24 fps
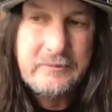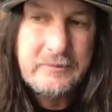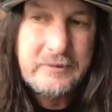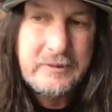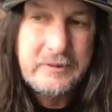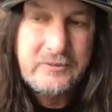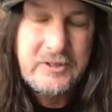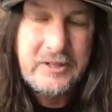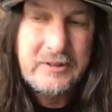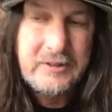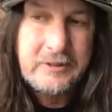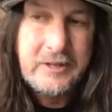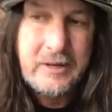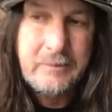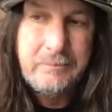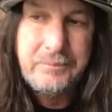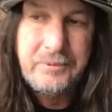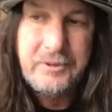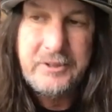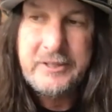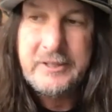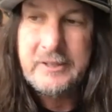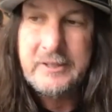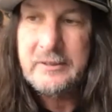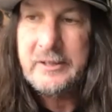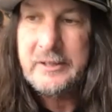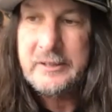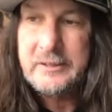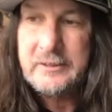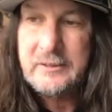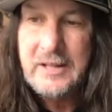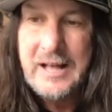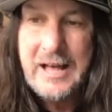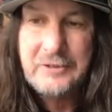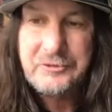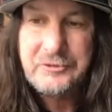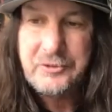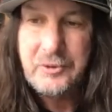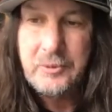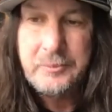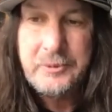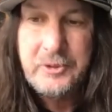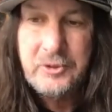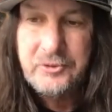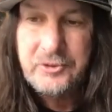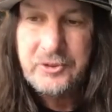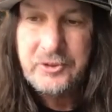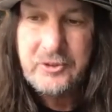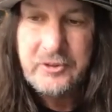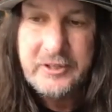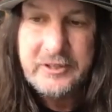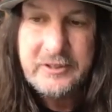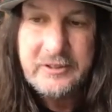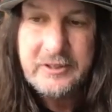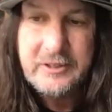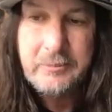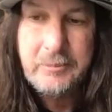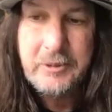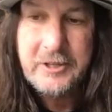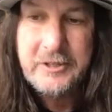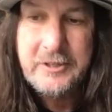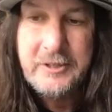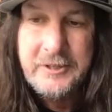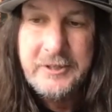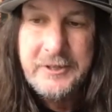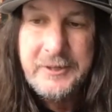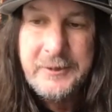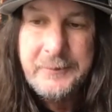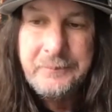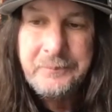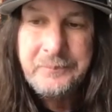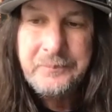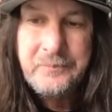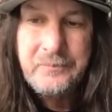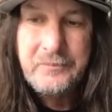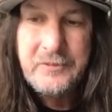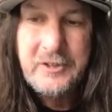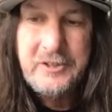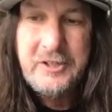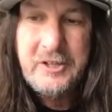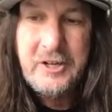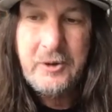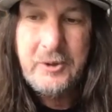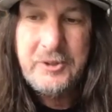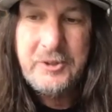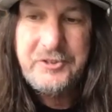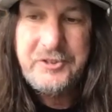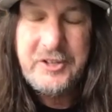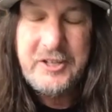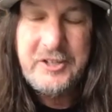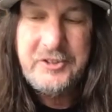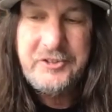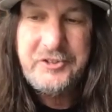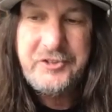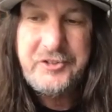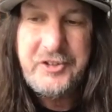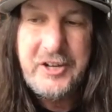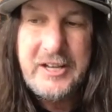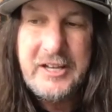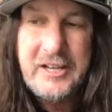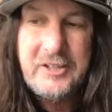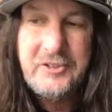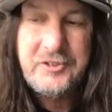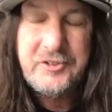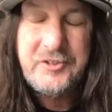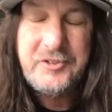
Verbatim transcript: it's not like I'm playing like classical music or anything, but, you know, it's changed.